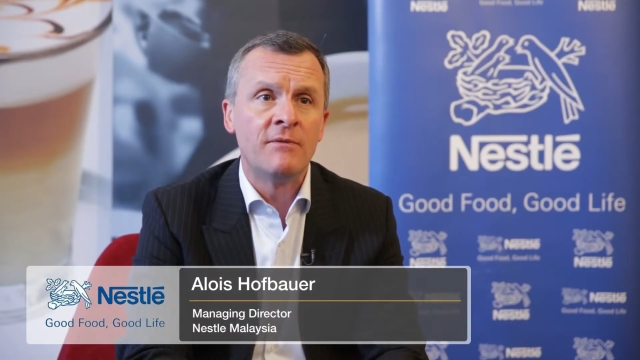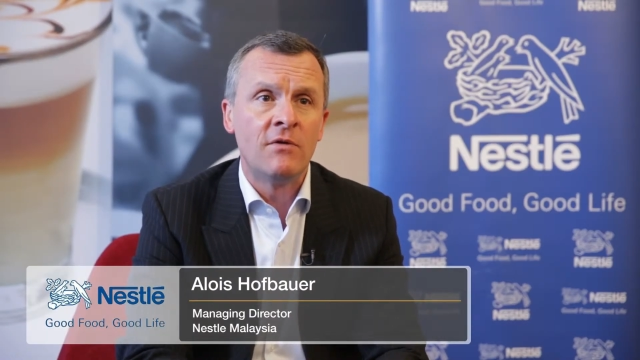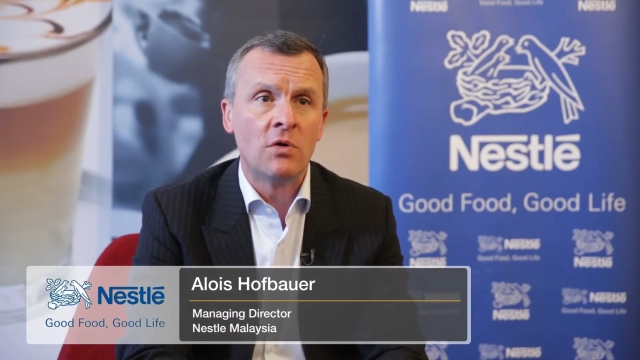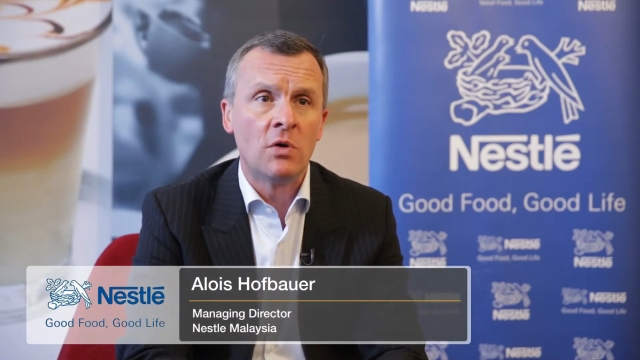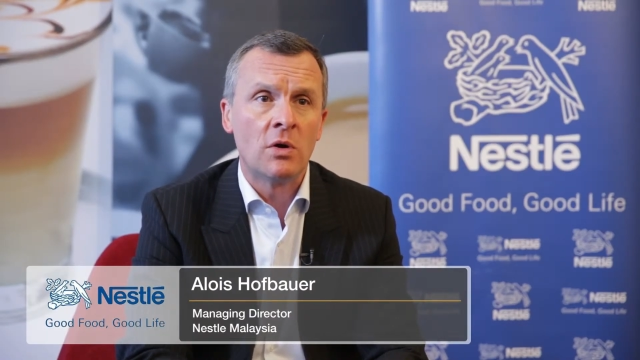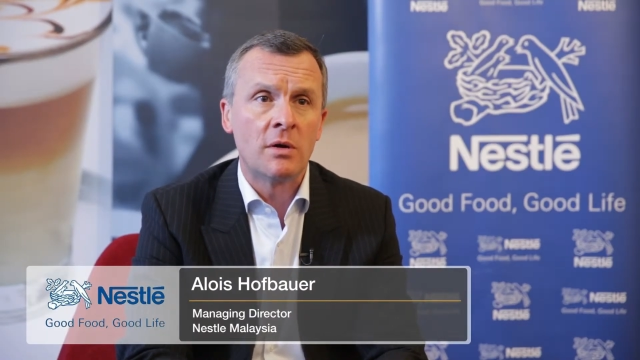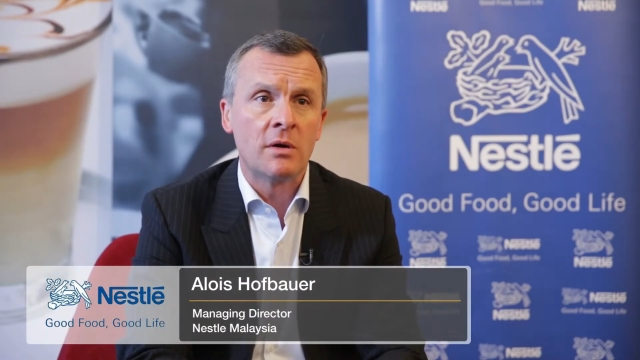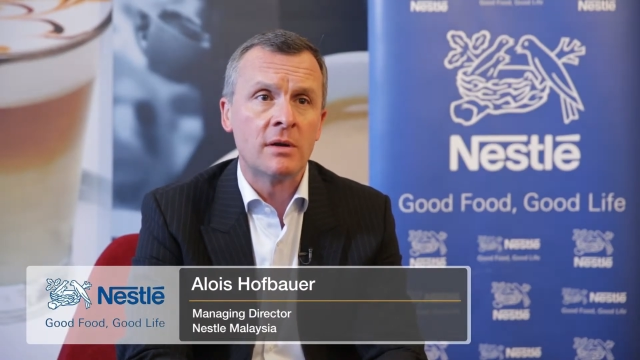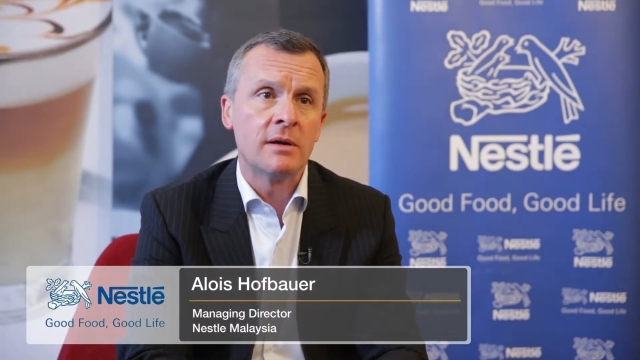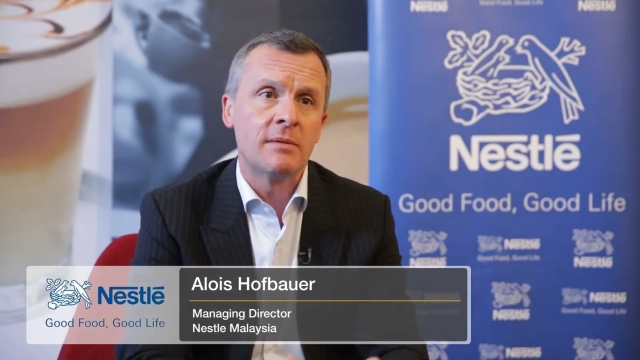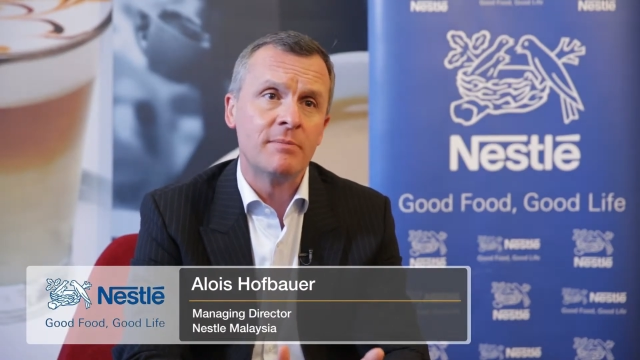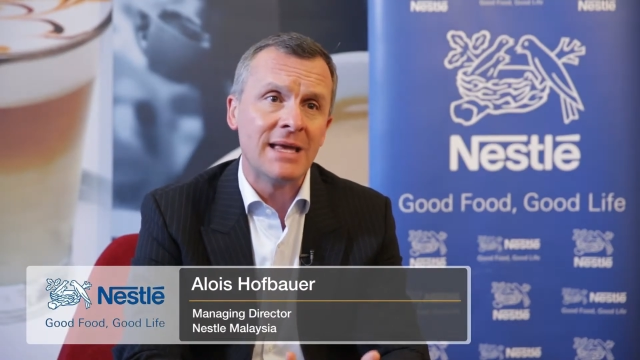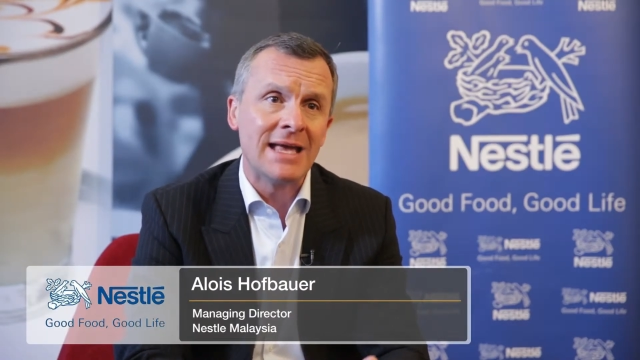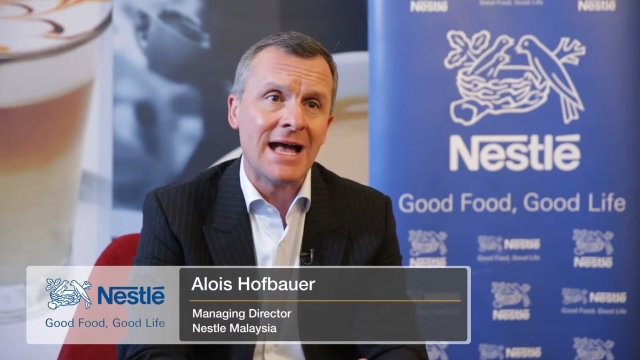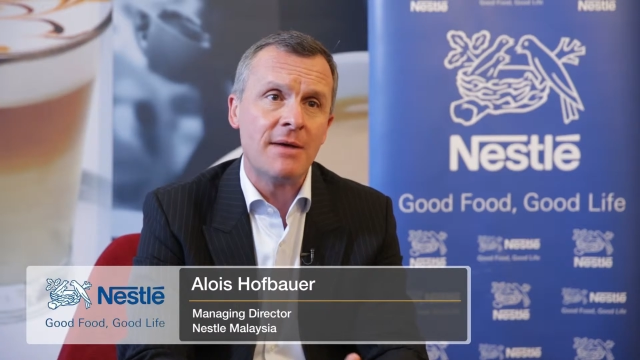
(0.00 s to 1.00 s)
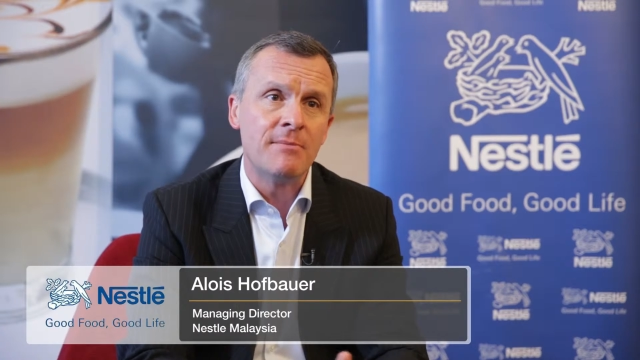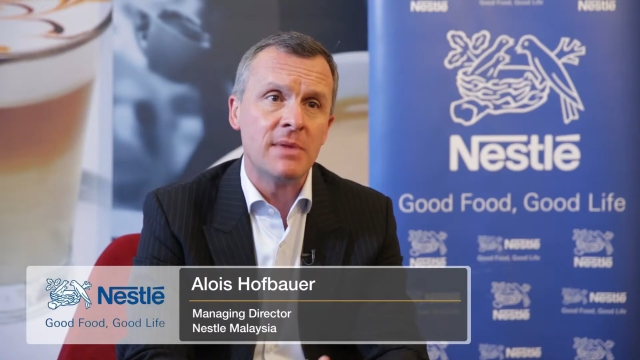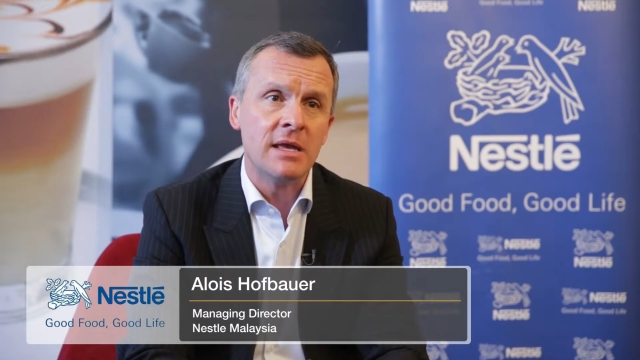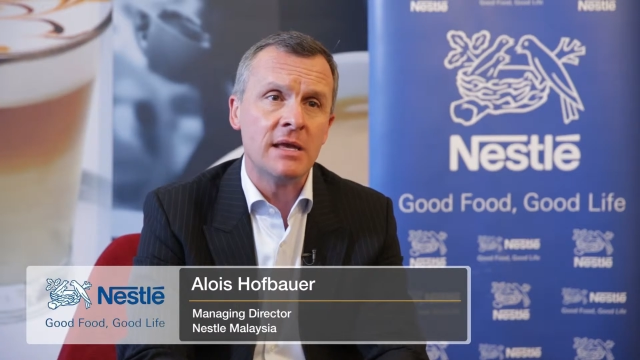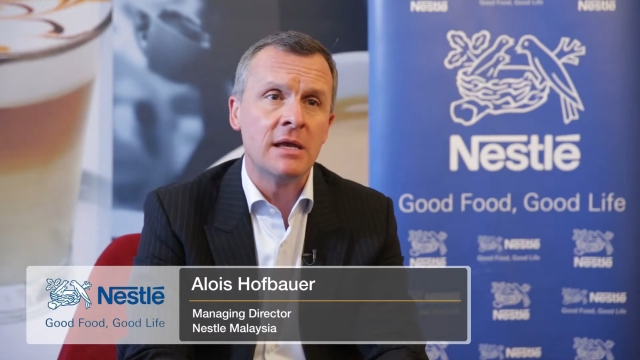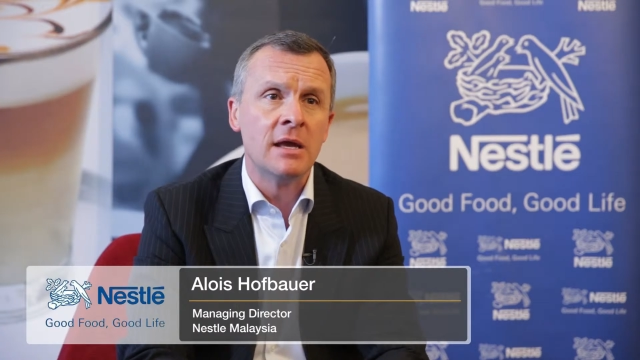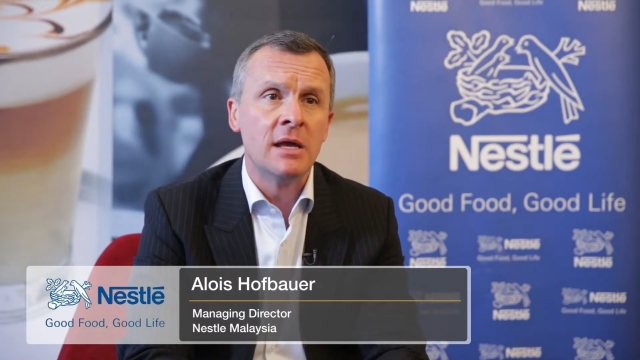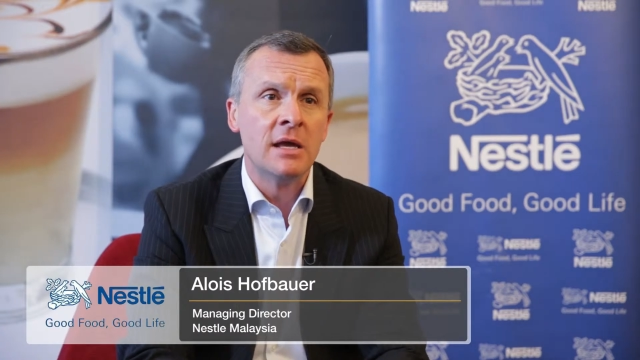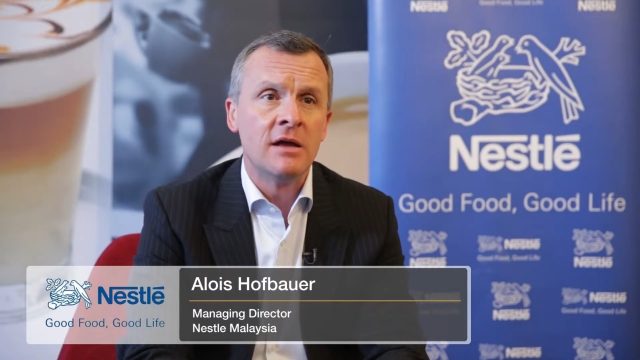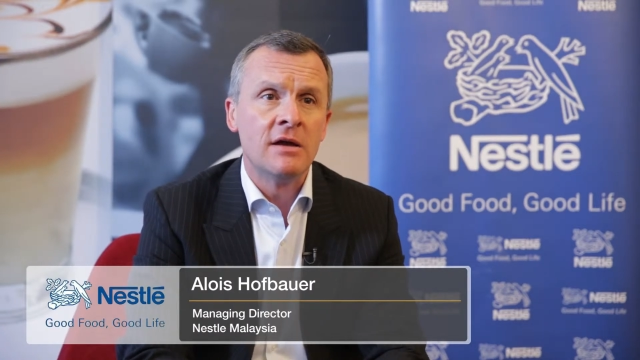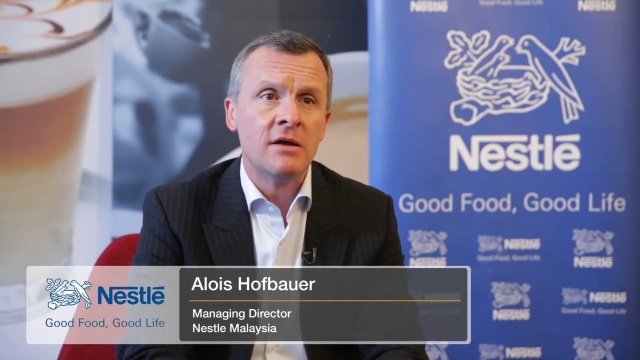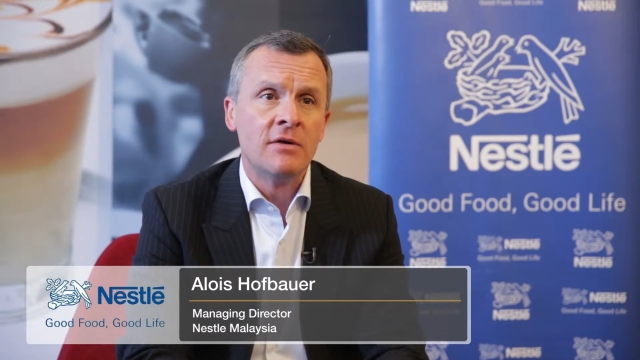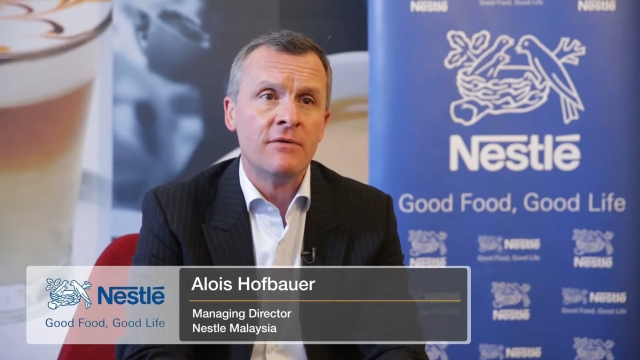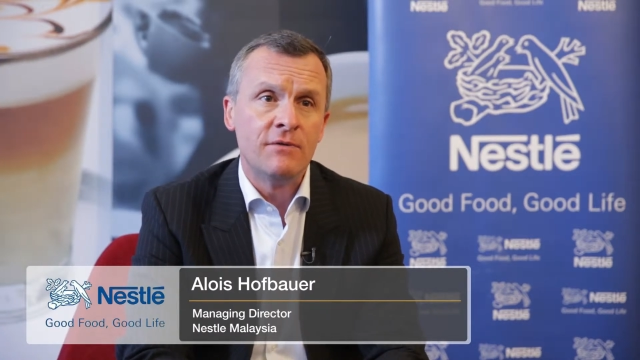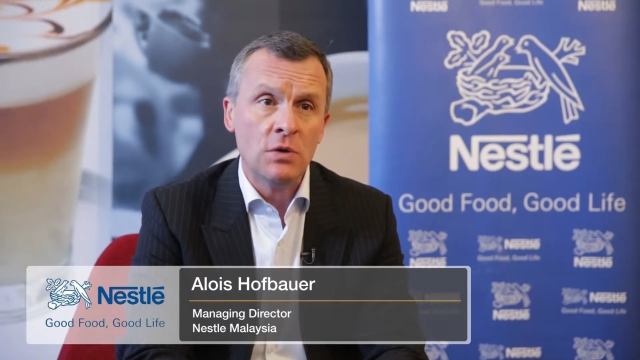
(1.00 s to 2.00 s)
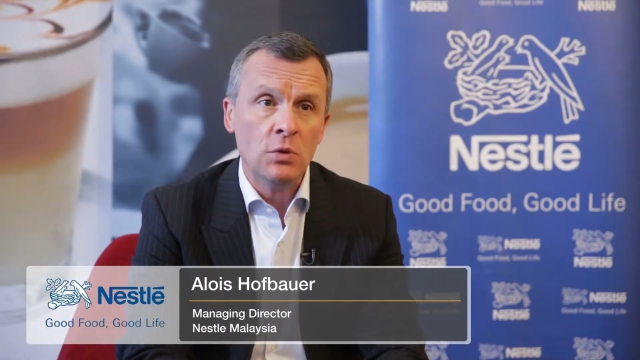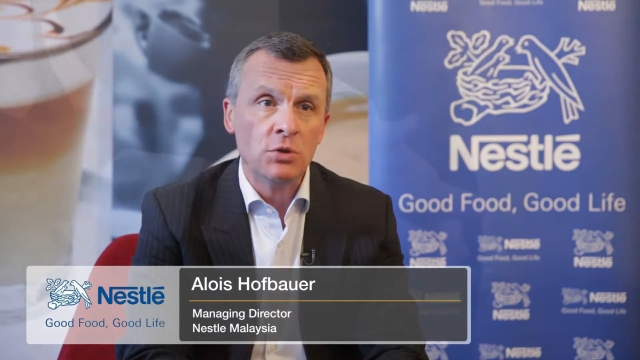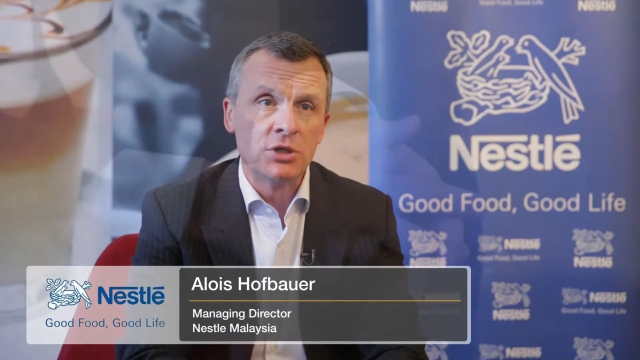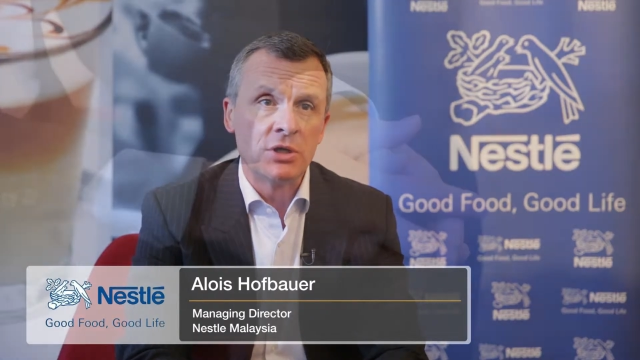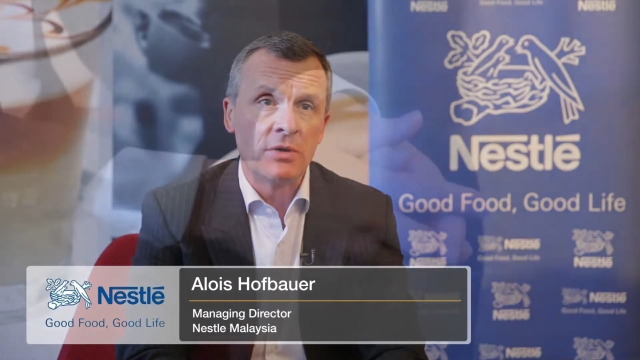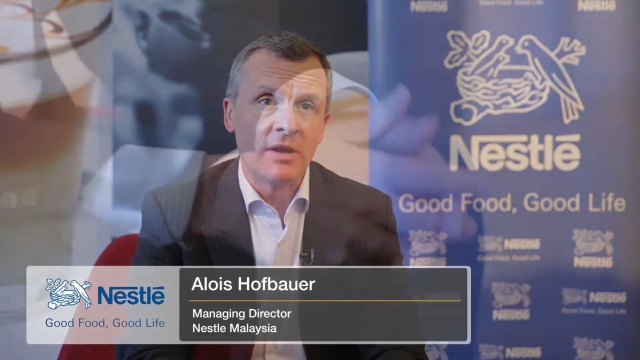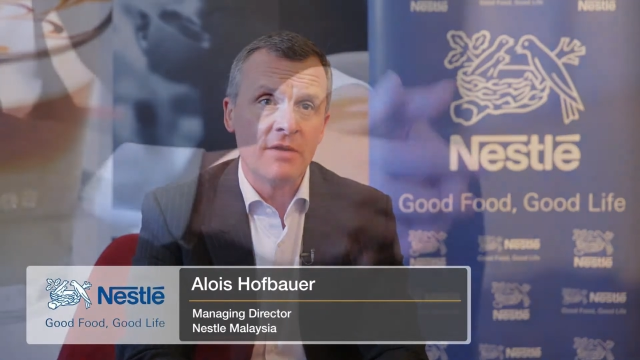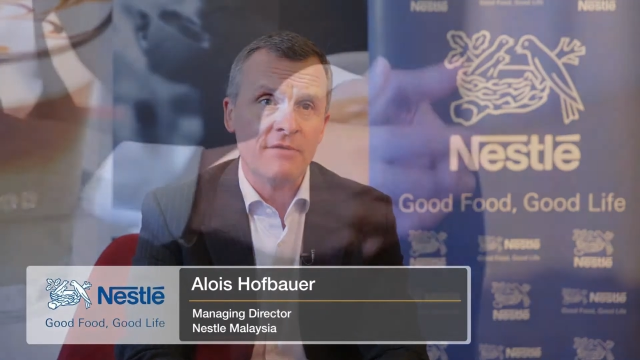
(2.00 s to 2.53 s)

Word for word: for uh, becoming future